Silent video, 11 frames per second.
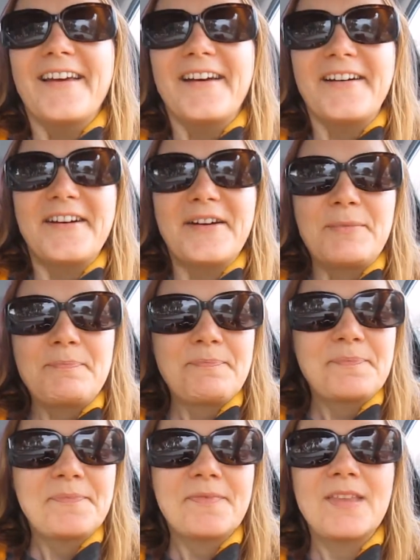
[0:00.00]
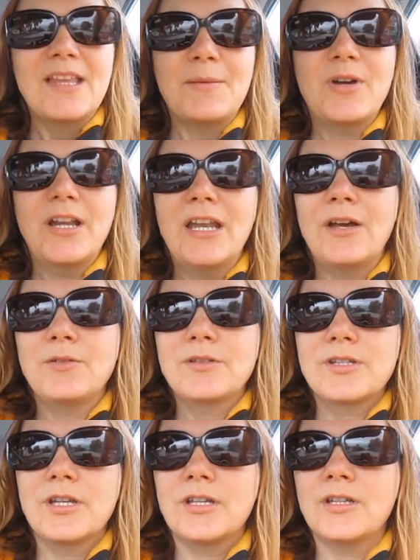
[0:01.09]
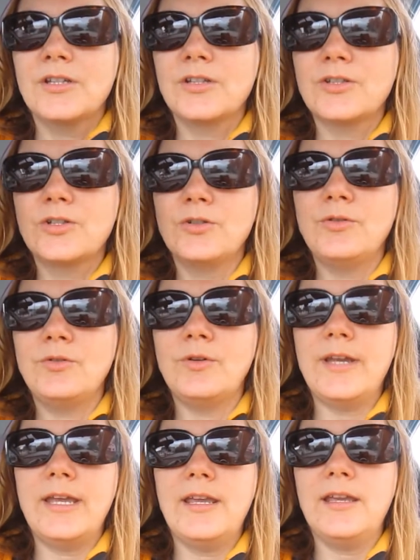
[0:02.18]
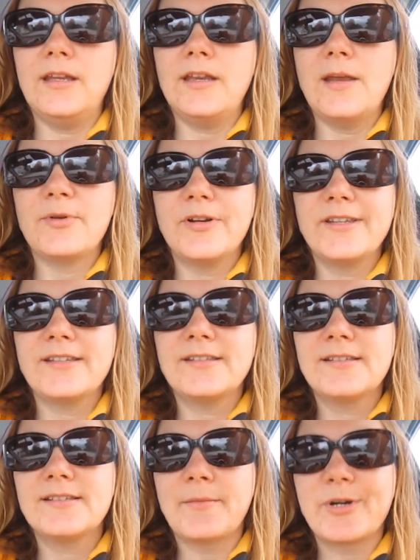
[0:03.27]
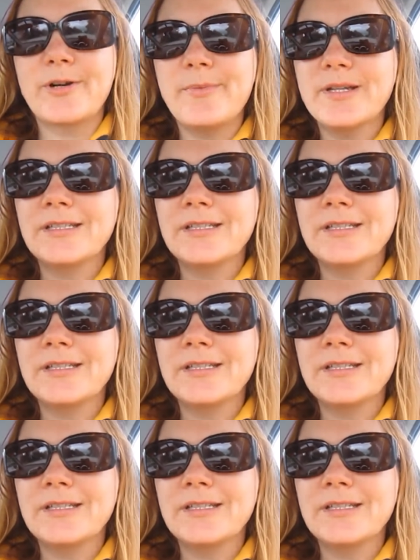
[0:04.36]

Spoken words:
I'm running out to a neighboring suburb